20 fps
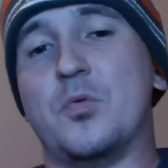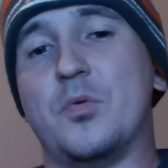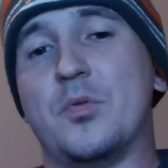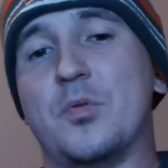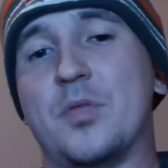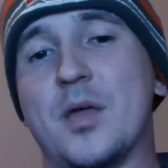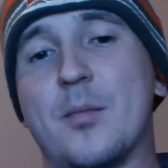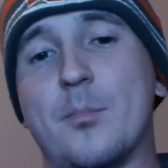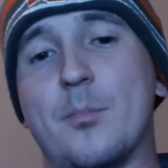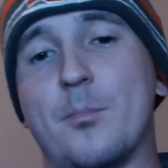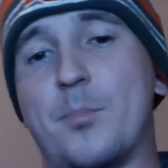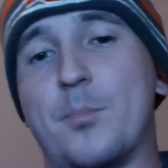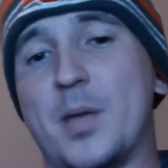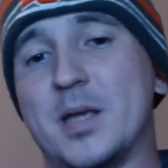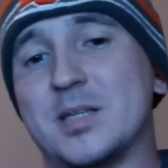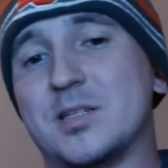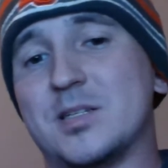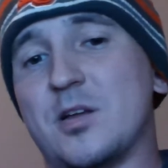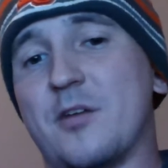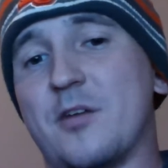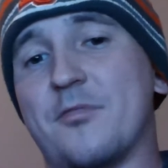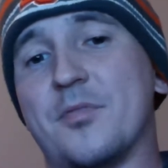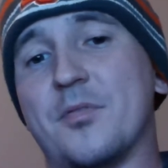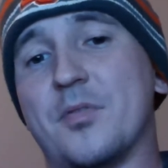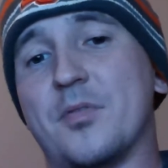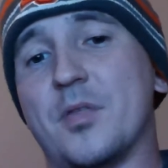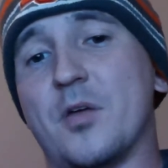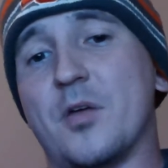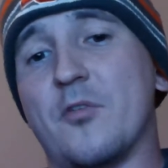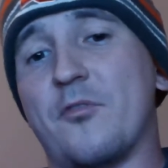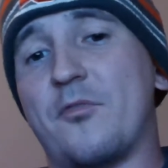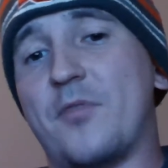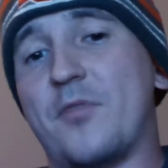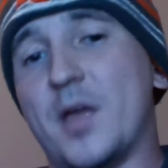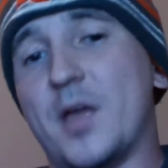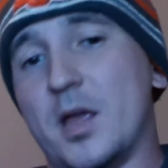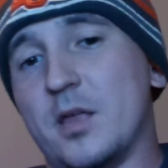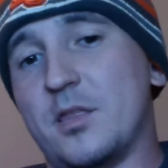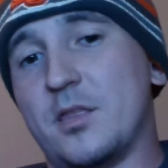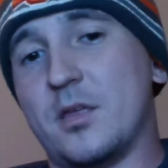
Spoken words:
them based off their faith.